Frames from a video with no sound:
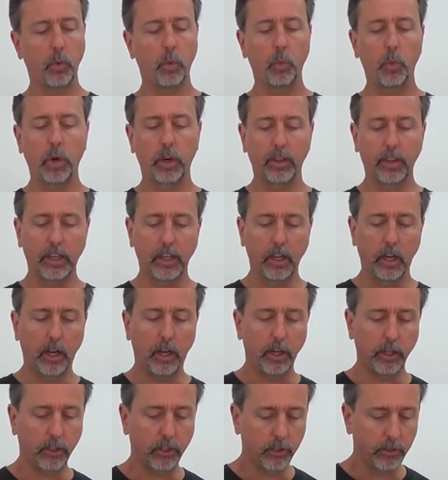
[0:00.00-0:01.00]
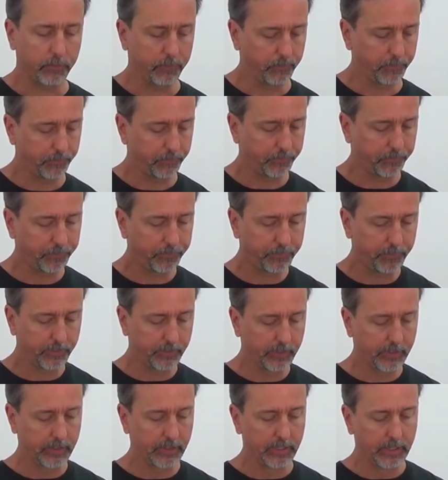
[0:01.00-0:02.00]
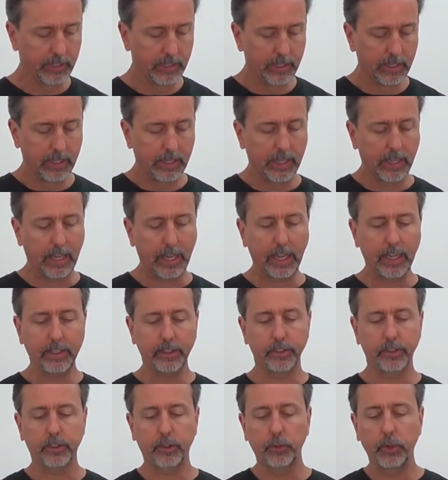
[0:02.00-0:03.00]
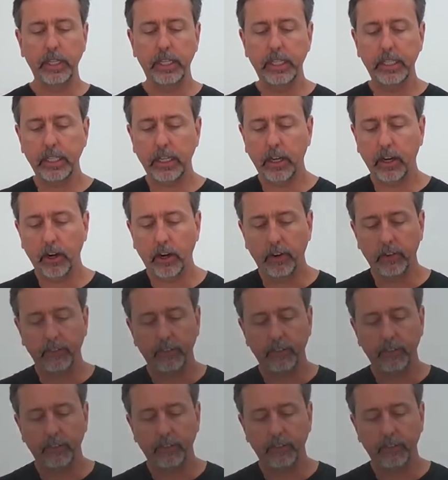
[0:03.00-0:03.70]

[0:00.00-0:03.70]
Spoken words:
where the auger and the screen are